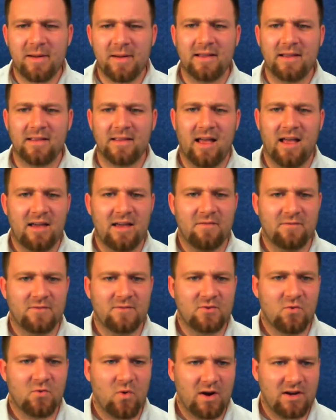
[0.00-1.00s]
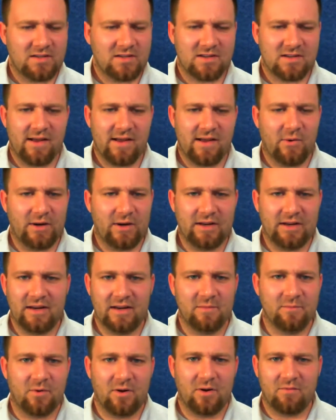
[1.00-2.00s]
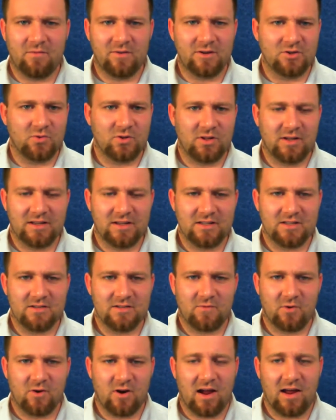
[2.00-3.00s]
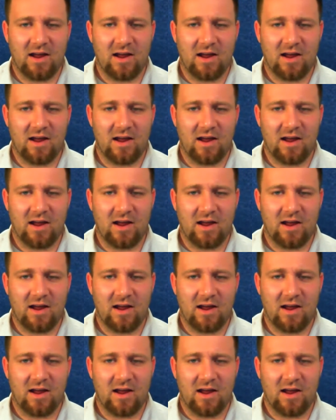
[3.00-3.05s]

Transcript: debate live twice now, and he didn't bring visual aids for